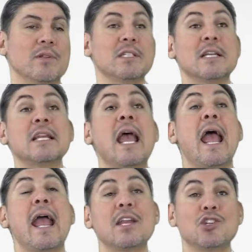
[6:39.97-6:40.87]
and says,
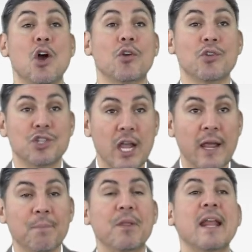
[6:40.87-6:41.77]
hey, John or
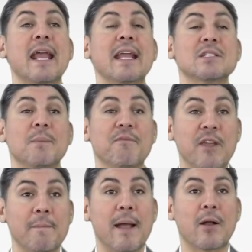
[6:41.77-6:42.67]
Jane, can I get some
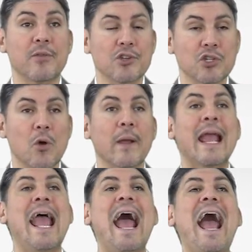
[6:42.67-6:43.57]
feedback on the showing?
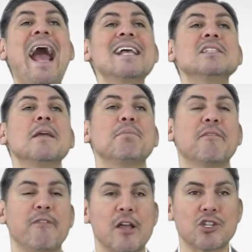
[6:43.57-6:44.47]
As a
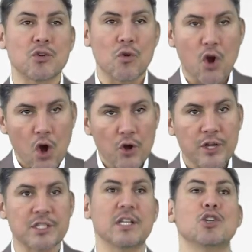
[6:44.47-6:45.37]
professional
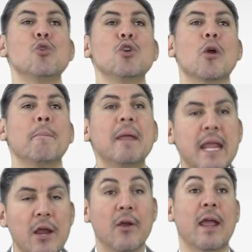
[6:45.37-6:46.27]
courtesy to your
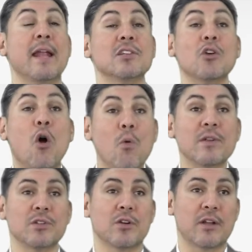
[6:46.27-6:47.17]
peer, it is
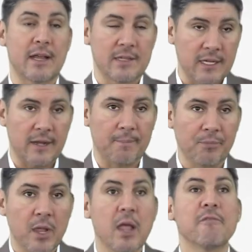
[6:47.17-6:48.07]
always a good idea
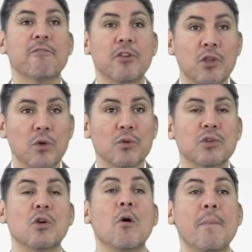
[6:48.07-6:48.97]
for you
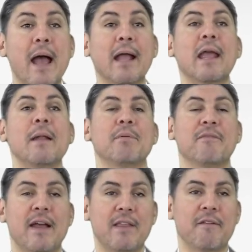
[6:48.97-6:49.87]
to go back and
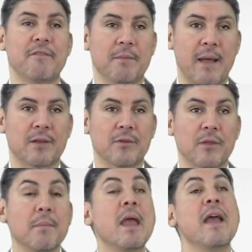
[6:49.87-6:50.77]
provide that feedback to
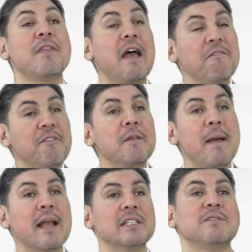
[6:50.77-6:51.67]
them. That
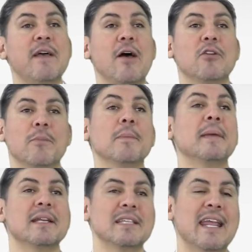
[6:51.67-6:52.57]
feedback is valuable
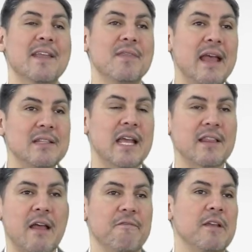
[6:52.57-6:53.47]
because they can then
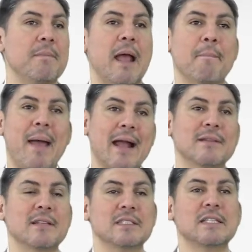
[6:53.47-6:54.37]
take that feedback back
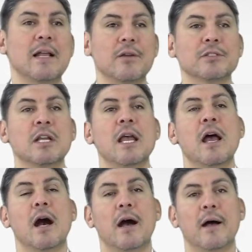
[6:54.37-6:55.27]
to the sellers,
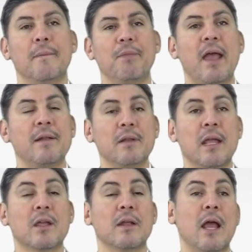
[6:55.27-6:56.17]
and
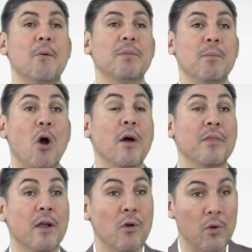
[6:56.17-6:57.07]
it can help them
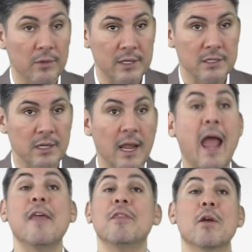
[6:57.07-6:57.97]
on their own listing.
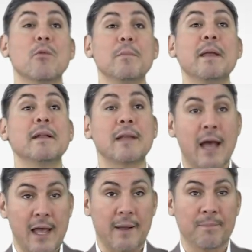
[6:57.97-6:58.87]
And there will be a
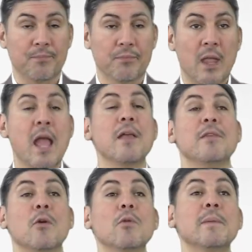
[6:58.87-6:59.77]
time
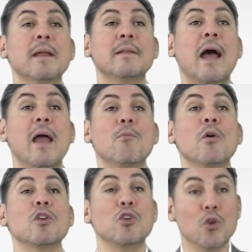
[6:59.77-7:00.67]

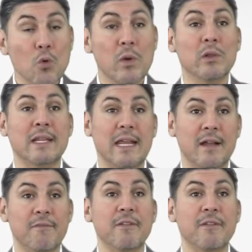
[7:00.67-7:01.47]
where you will need